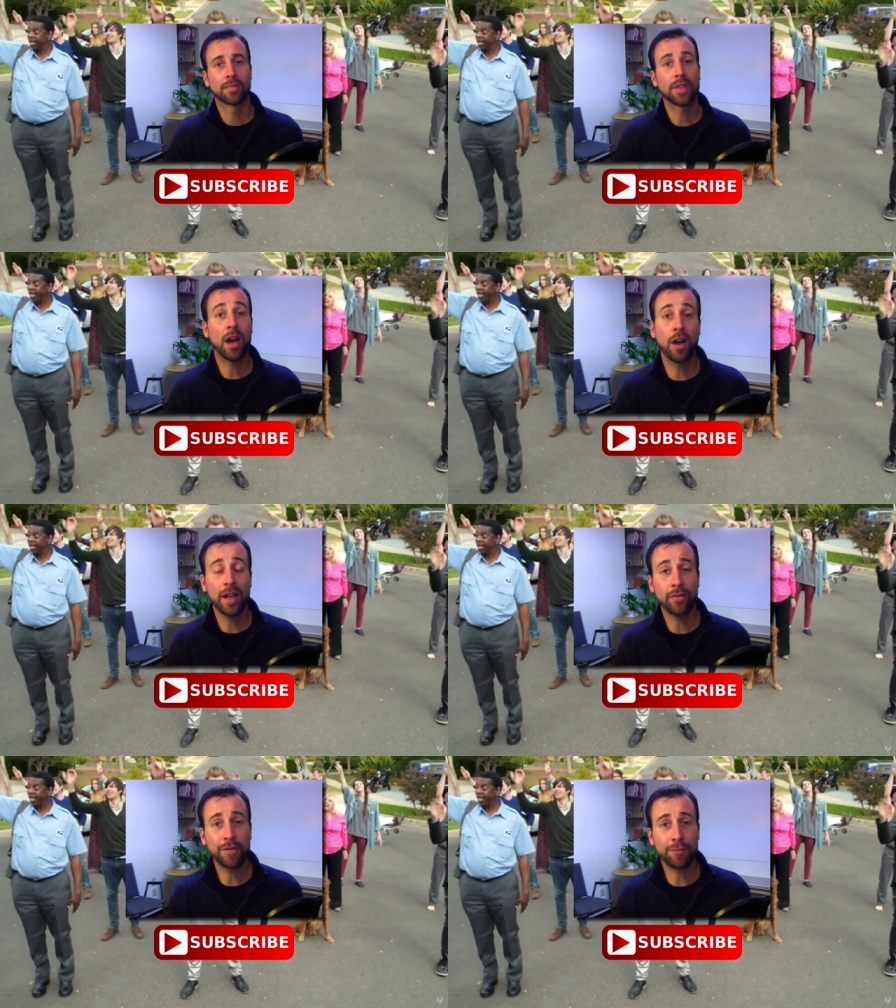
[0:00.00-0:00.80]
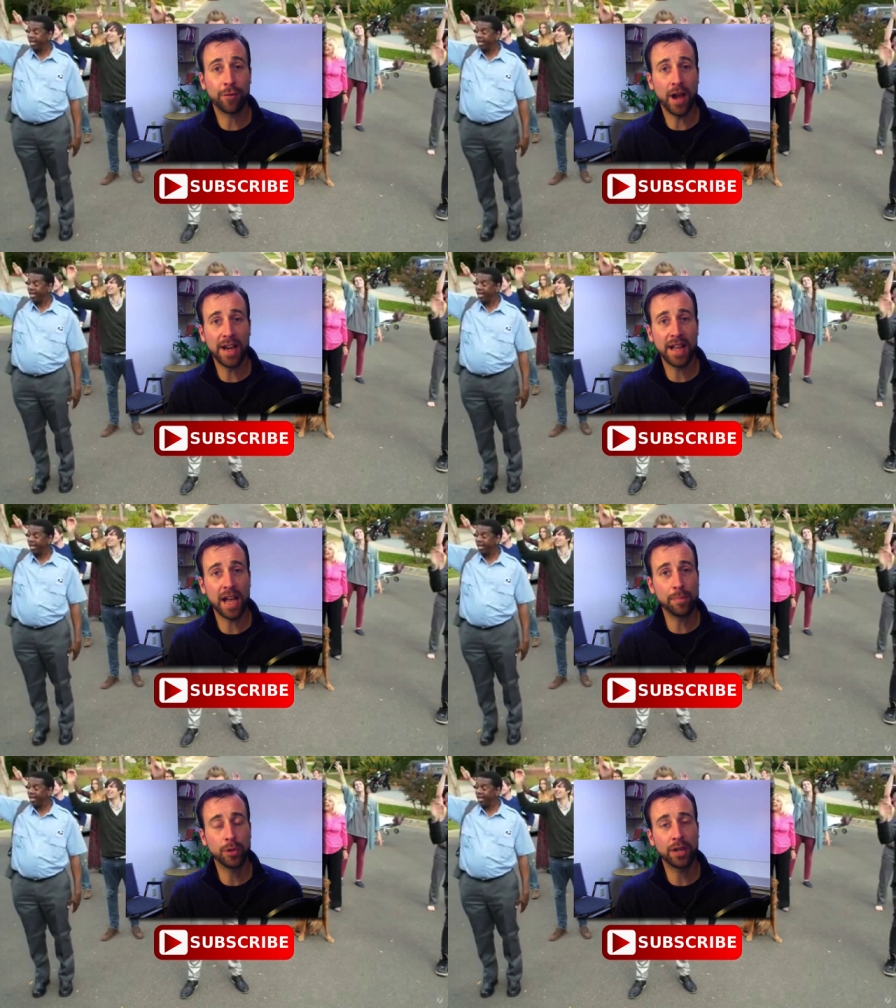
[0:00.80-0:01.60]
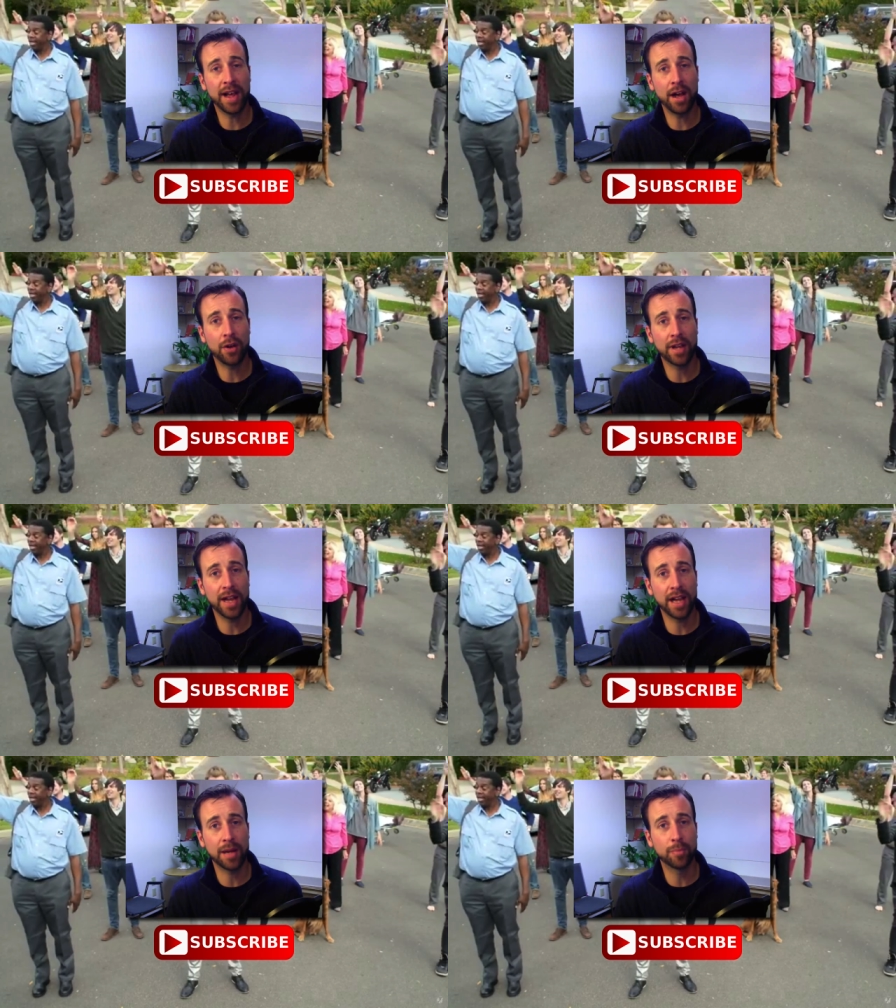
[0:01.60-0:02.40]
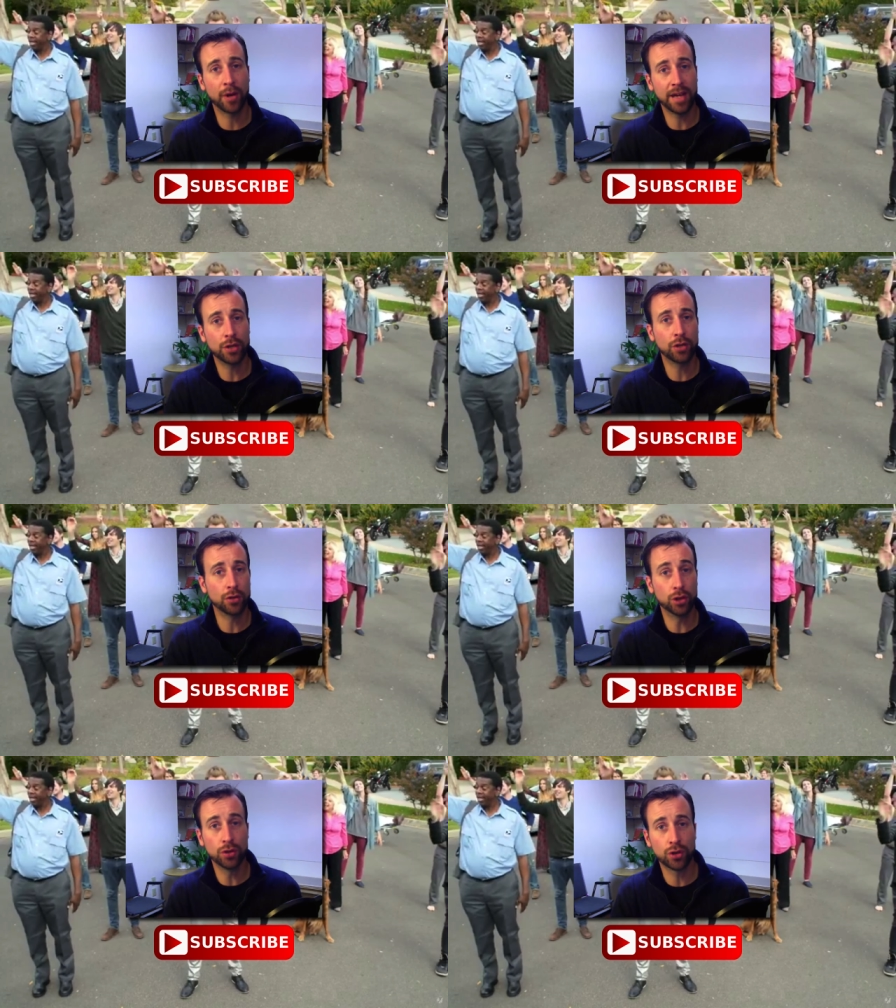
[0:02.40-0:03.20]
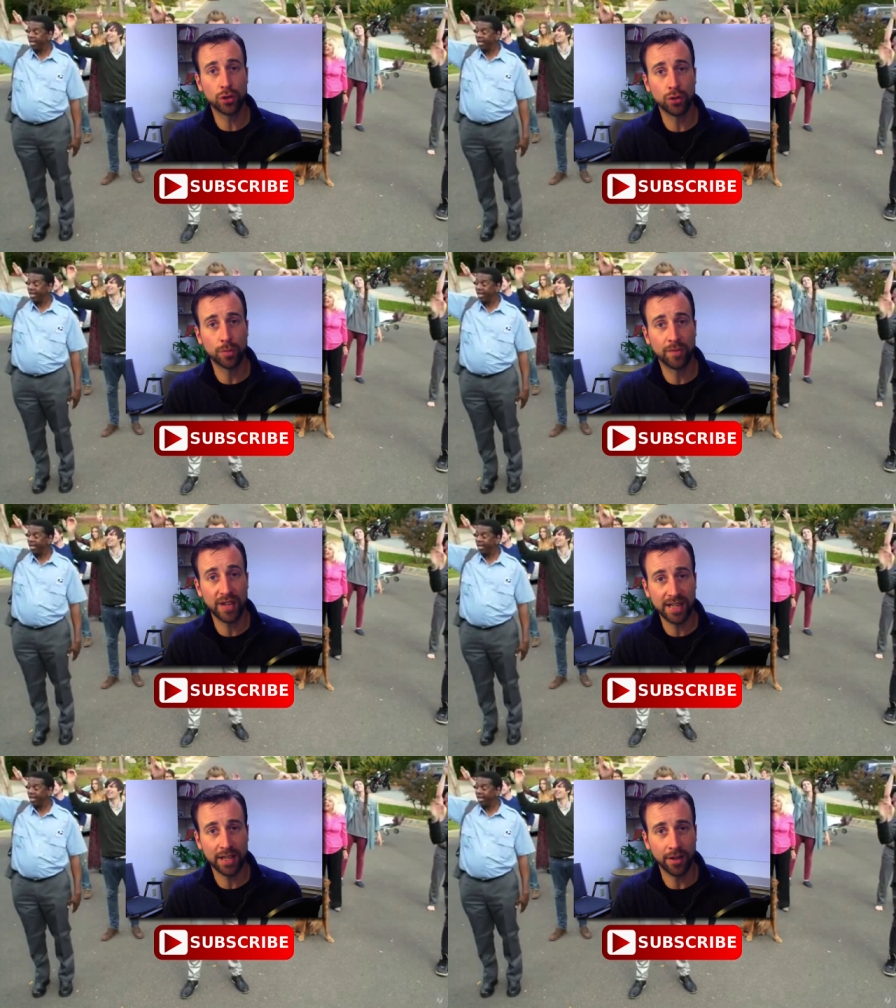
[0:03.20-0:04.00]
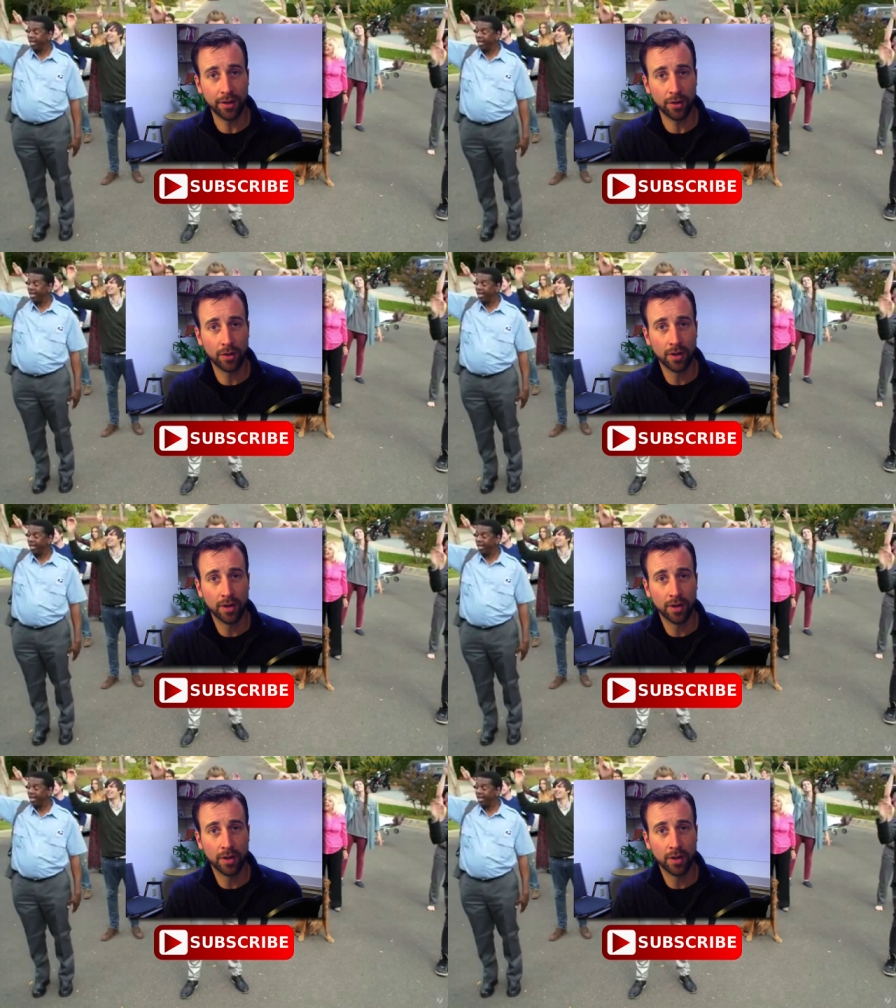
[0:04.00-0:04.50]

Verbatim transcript: Now, every Friday, I put out a brand new YouTube video